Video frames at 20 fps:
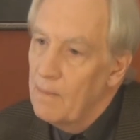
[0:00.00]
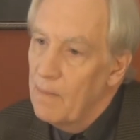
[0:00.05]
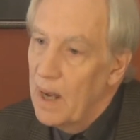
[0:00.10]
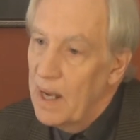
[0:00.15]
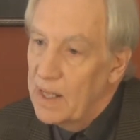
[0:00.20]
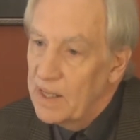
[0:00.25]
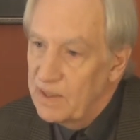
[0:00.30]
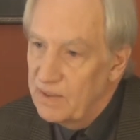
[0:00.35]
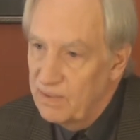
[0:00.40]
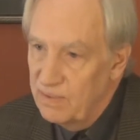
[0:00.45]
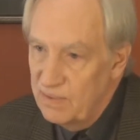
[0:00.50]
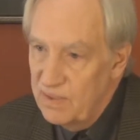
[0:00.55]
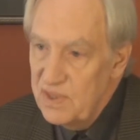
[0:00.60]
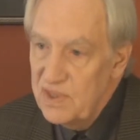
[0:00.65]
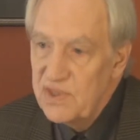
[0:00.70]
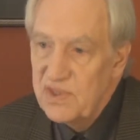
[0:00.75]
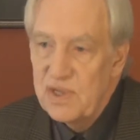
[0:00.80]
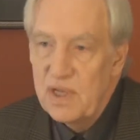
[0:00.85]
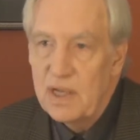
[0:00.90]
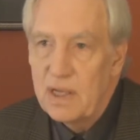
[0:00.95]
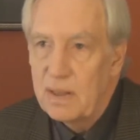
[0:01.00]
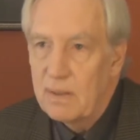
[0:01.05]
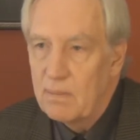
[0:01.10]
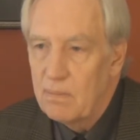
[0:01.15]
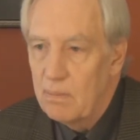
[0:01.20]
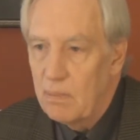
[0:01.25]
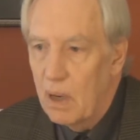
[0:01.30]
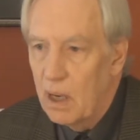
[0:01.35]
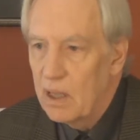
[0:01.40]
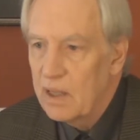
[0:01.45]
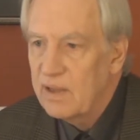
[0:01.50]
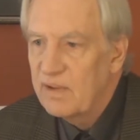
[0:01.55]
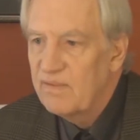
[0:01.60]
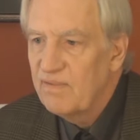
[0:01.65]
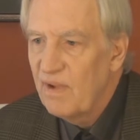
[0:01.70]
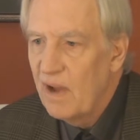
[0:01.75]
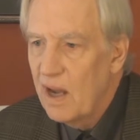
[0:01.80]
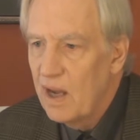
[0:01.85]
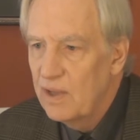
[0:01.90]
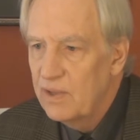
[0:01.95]
By increasing market
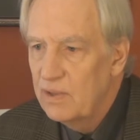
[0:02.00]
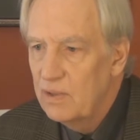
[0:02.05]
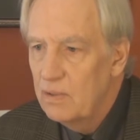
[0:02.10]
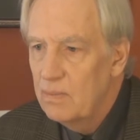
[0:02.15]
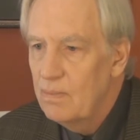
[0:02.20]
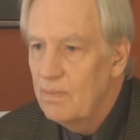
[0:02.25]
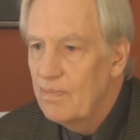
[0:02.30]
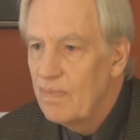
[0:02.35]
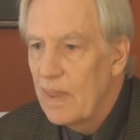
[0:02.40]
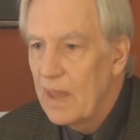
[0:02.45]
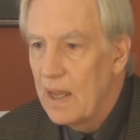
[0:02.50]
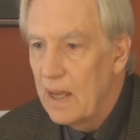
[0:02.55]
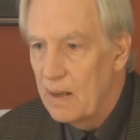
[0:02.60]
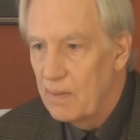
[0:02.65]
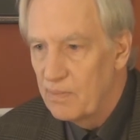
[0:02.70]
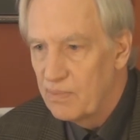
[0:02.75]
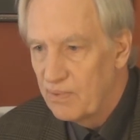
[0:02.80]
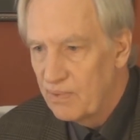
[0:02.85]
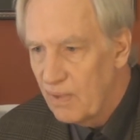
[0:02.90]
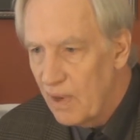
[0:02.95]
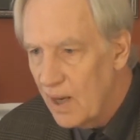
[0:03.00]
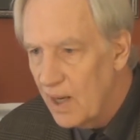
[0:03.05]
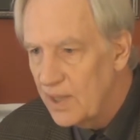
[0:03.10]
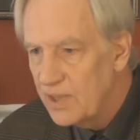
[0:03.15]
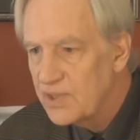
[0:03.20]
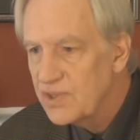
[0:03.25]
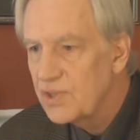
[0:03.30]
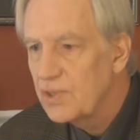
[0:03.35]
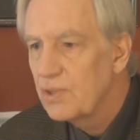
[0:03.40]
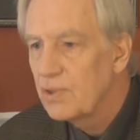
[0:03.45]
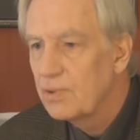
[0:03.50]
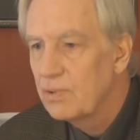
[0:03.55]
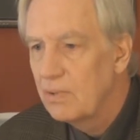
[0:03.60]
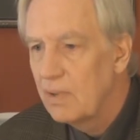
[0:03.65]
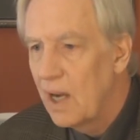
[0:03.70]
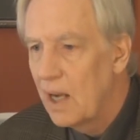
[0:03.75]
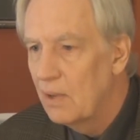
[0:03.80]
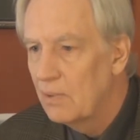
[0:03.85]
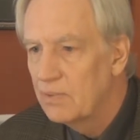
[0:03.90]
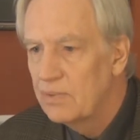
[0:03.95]
volume and price
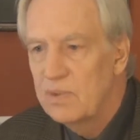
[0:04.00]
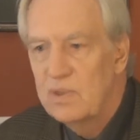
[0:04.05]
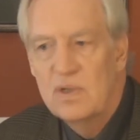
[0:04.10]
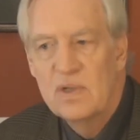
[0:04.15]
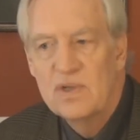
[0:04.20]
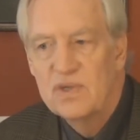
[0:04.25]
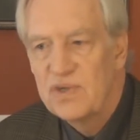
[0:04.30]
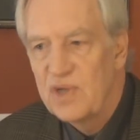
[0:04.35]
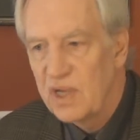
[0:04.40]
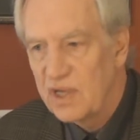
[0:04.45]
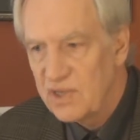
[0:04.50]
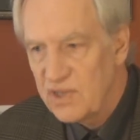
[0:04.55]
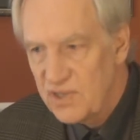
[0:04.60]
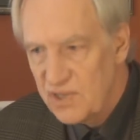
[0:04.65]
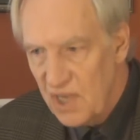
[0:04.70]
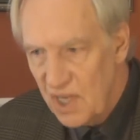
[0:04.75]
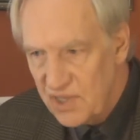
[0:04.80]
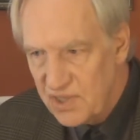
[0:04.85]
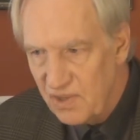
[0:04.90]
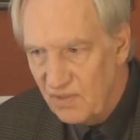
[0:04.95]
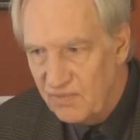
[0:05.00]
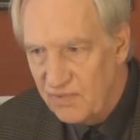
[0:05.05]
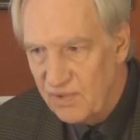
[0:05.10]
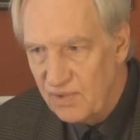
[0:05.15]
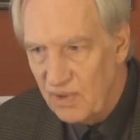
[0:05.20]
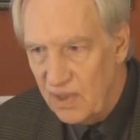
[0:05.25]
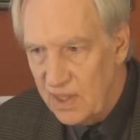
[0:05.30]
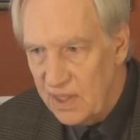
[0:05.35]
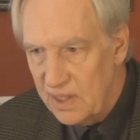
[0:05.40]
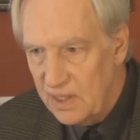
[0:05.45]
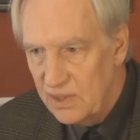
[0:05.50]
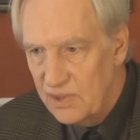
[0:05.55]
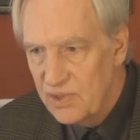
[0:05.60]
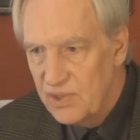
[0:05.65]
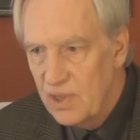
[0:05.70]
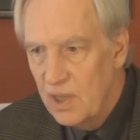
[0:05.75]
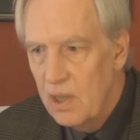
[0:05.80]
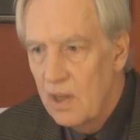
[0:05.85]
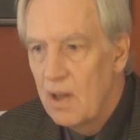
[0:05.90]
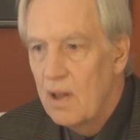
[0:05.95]
throughout successive
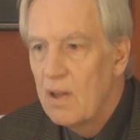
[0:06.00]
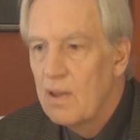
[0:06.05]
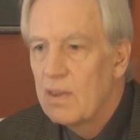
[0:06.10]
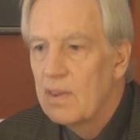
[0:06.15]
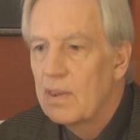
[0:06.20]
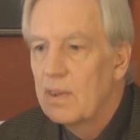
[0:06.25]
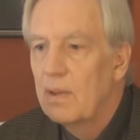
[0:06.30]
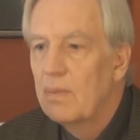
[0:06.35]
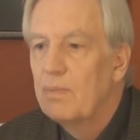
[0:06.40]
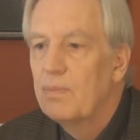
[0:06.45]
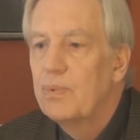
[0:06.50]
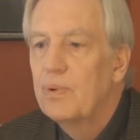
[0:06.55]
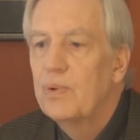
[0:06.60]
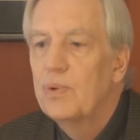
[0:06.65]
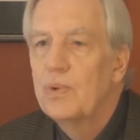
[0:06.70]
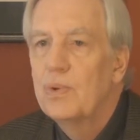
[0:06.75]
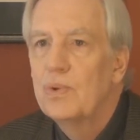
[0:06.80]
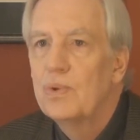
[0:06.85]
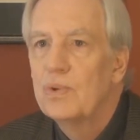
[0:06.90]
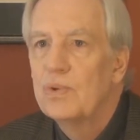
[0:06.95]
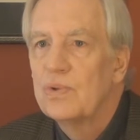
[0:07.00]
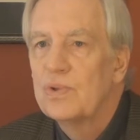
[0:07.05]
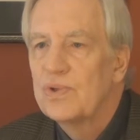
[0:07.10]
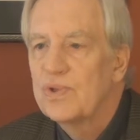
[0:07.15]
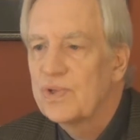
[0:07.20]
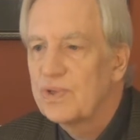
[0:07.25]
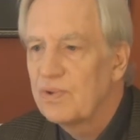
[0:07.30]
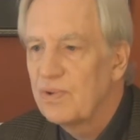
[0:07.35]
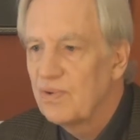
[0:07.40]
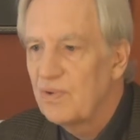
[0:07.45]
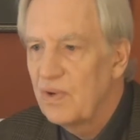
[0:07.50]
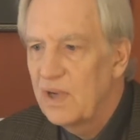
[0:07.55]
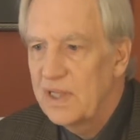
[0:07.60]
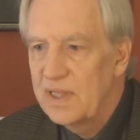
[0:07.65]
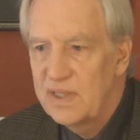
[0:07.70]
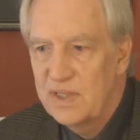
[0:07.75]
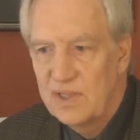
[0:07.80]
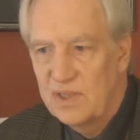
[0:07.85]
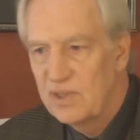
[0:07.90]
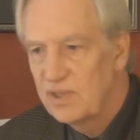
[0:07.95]
trades, the pools
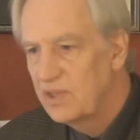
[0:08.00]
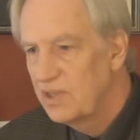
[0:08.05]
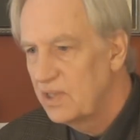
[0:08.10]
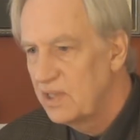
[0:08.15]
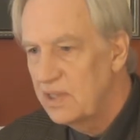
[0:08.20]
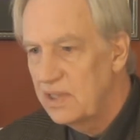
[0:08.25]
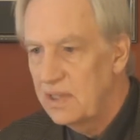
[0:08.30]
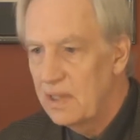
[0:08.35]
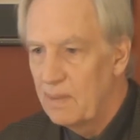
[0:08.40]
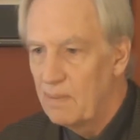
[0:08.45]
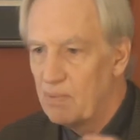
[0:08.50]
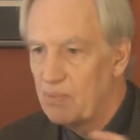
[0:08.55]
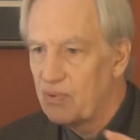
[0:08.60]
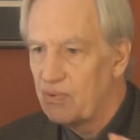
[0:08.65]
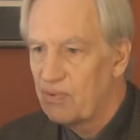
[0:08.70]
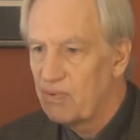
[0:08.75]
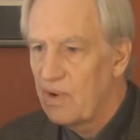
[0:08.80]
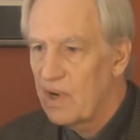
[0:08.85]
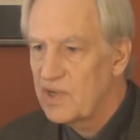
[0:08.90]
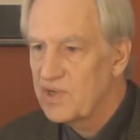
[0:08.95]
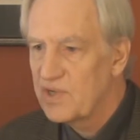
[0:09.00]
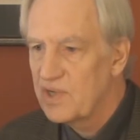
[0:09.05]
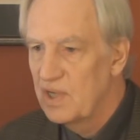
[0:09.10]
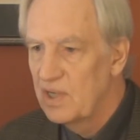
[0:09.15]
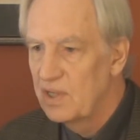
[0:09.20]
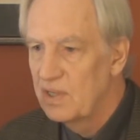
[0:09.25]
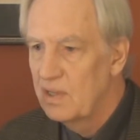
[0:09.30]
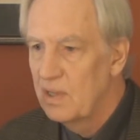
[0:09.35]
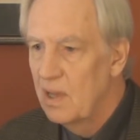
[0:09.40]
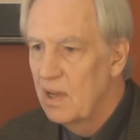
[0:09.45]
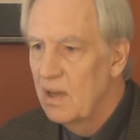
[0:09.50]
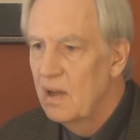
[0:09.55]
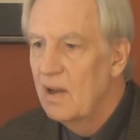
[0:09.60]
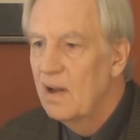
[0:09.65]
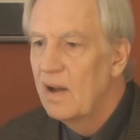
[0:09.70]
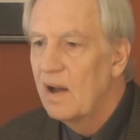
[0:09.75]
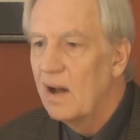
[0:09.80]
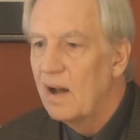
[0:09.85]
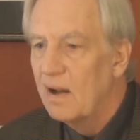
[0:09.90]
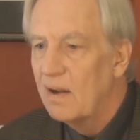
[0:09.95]
created the impression
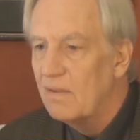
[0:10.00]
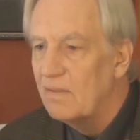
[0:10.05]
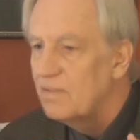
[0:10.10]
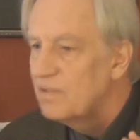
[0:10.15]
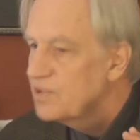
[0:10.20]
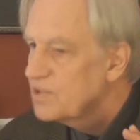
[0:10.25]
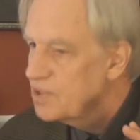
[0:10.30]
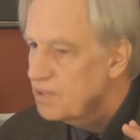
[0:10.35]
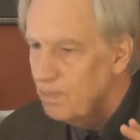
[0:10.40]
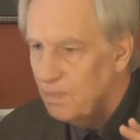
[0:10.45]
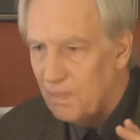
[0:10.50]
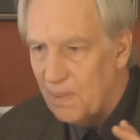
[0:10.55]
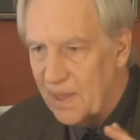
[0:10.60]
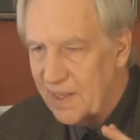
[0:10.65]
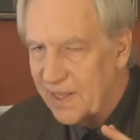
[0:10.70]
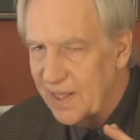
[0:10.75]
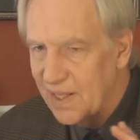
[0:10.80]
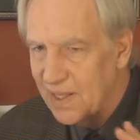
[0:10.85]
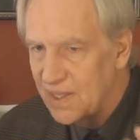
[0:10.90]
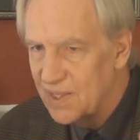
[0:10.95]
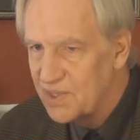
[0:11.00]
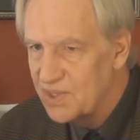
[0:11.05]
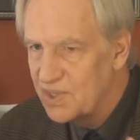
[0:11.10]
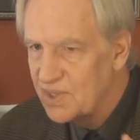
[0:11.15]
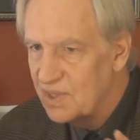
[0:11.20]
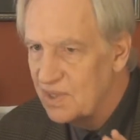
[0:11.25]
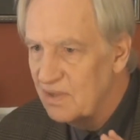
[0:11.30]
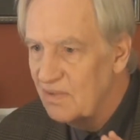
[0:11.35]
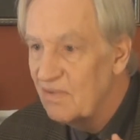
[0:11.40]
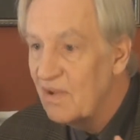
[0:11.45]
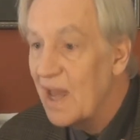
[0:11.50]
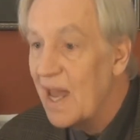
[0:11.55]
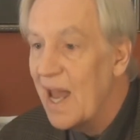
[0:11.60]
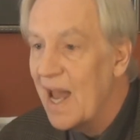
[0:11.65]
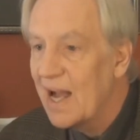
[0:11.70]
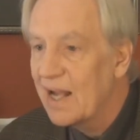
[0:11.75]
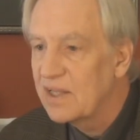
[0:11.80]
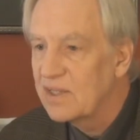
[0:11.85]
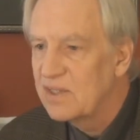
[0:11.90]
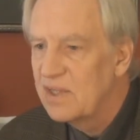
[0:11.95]
of speculative
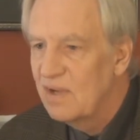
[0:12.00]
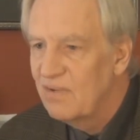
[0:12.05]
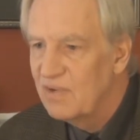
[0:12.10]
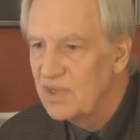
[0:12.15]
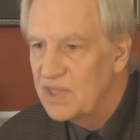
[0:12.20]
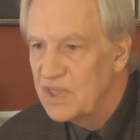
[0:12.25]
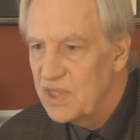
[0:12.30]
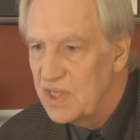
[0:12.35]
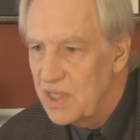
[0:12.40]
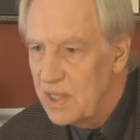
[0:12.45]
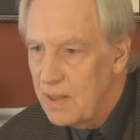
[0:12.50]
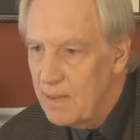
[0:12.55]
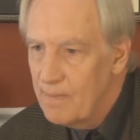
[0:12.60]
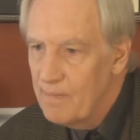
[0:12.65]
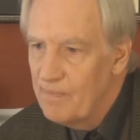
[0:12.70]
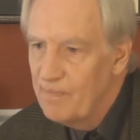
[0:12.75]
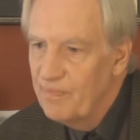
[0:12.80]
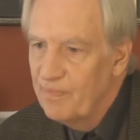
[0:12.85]
activity.